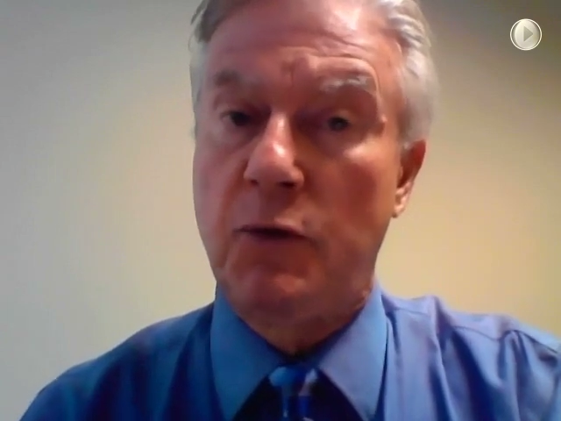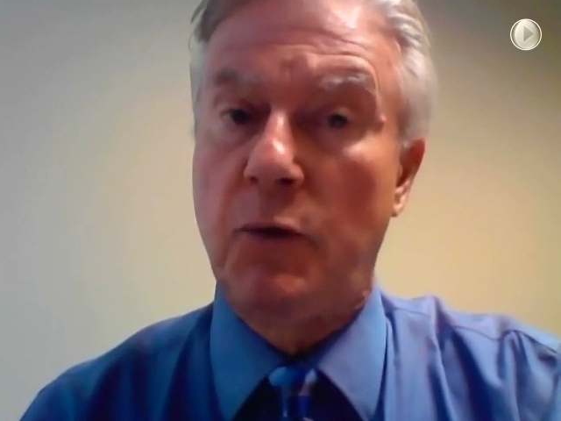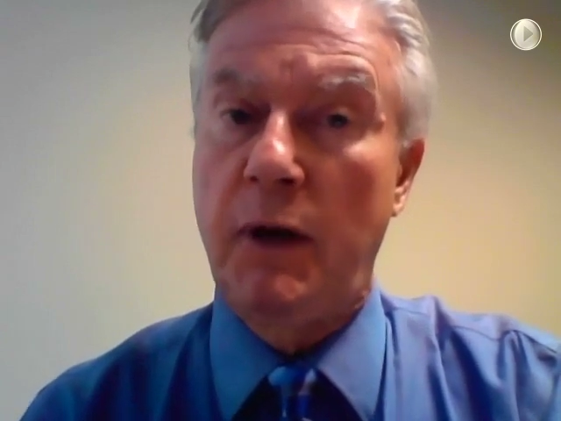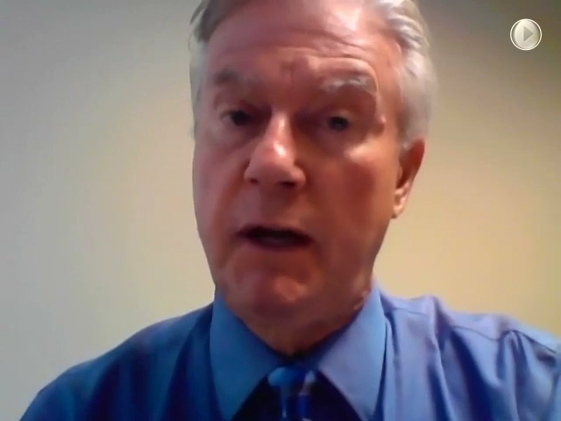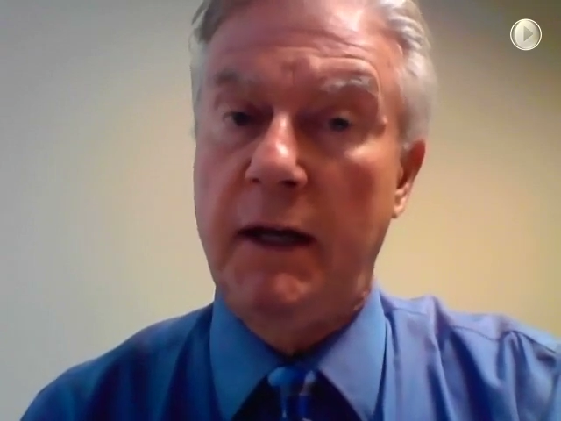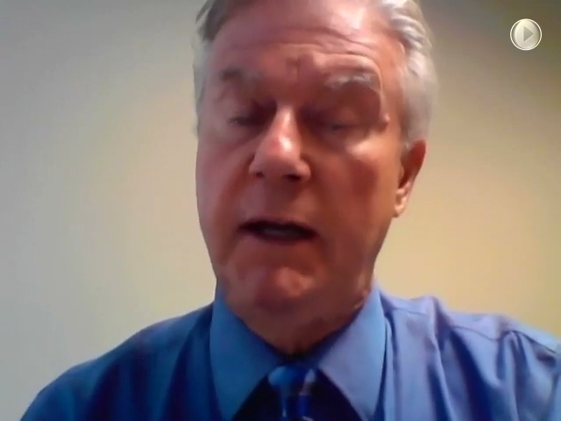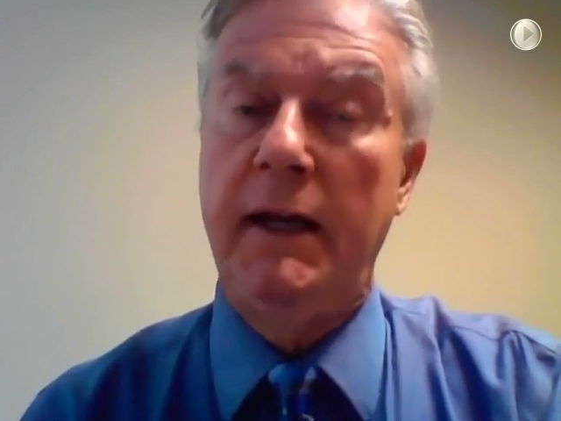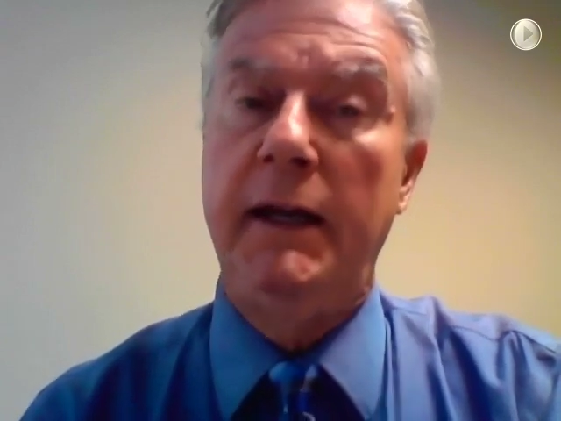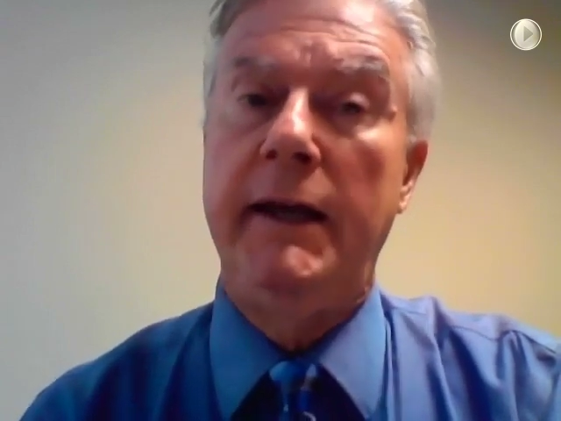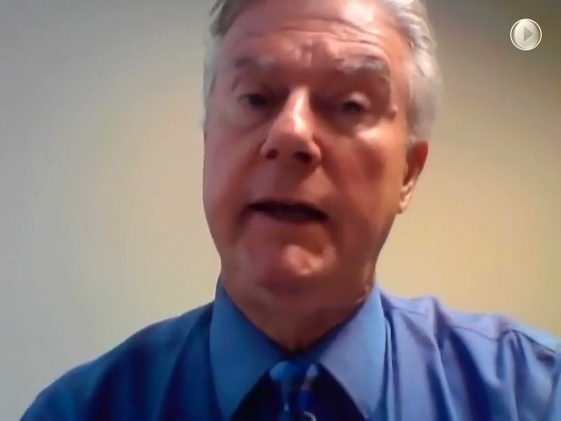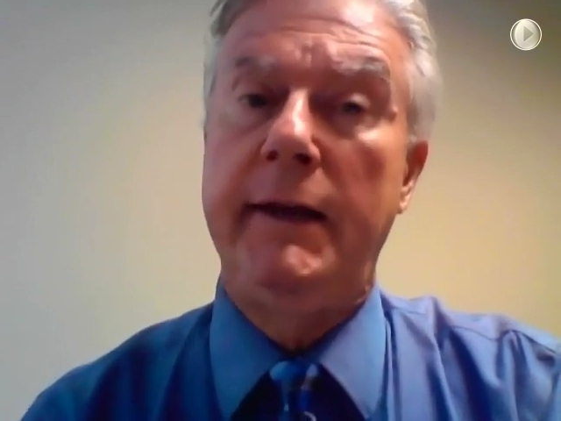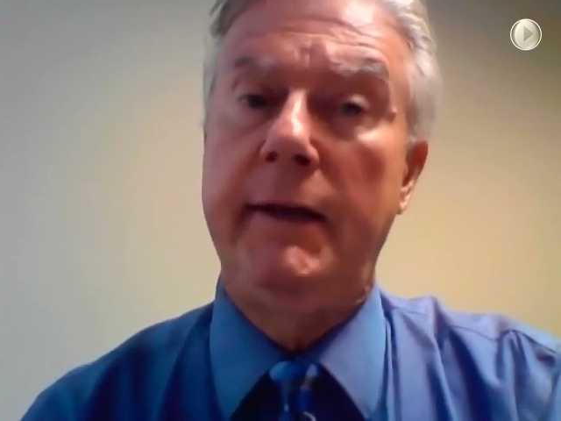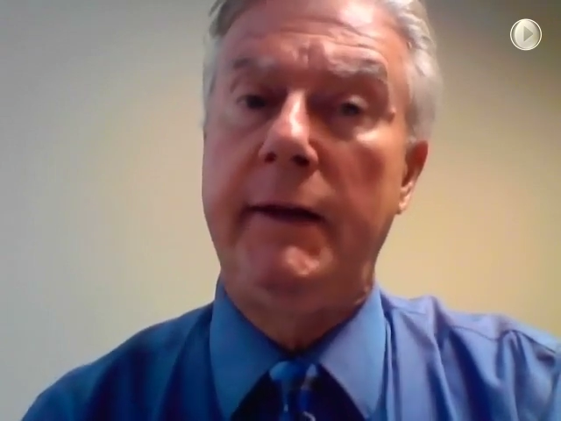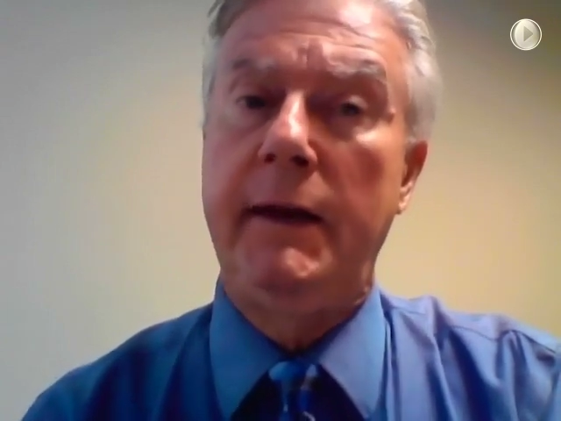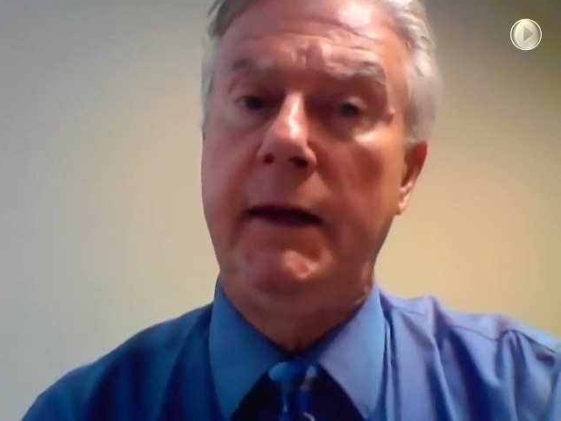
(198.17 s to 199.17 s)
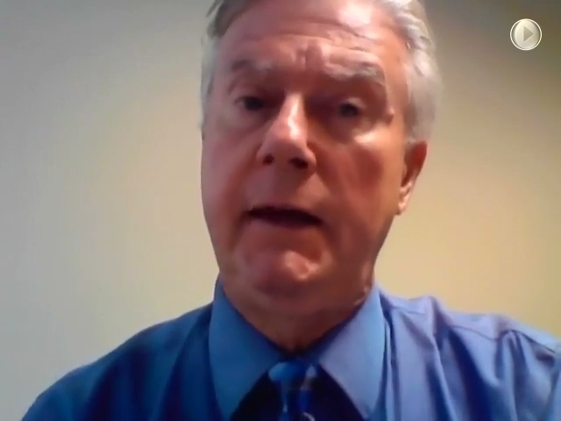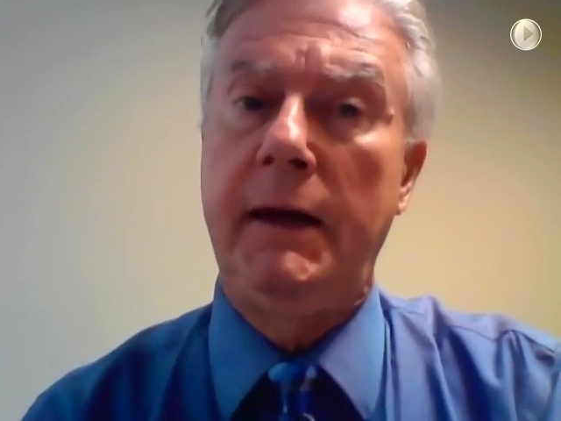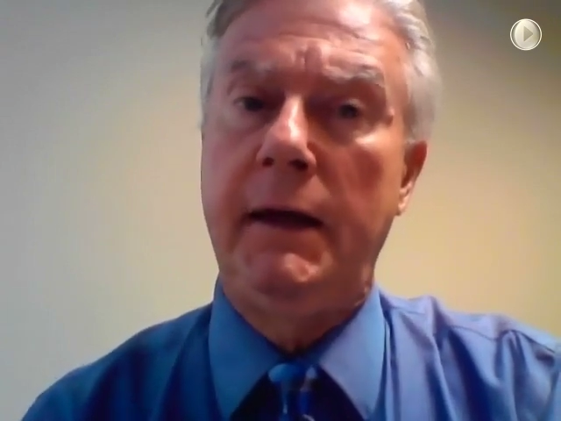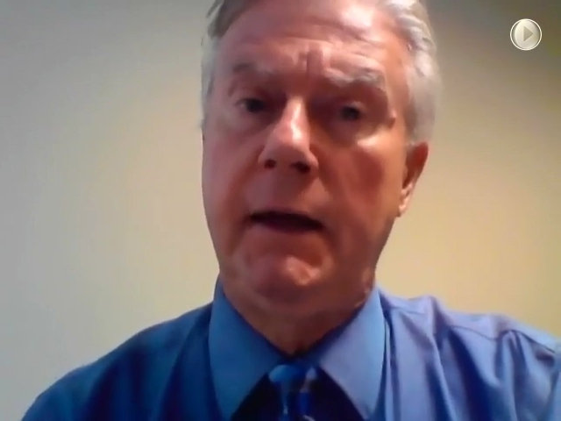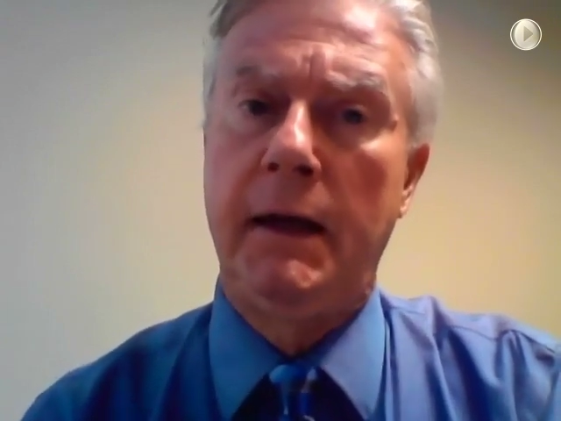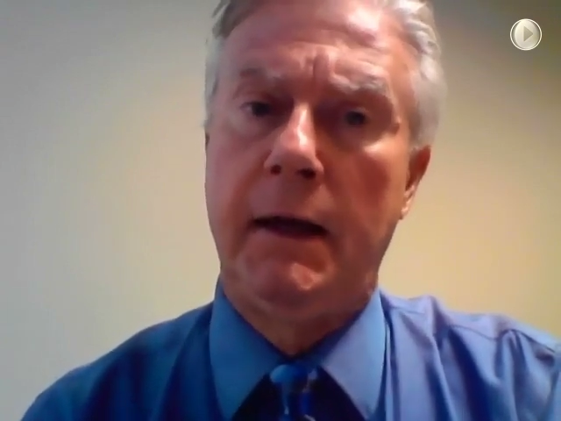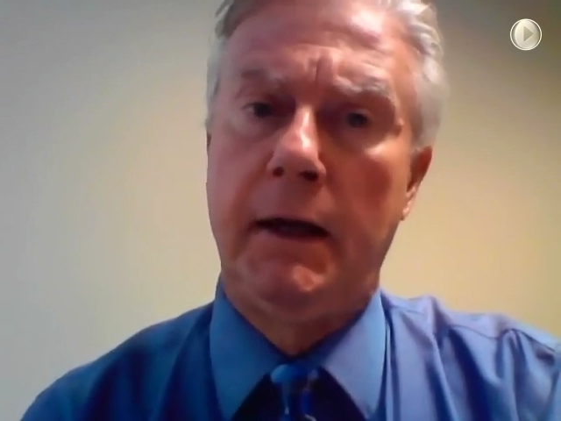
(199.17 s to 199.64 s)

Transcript: rate in the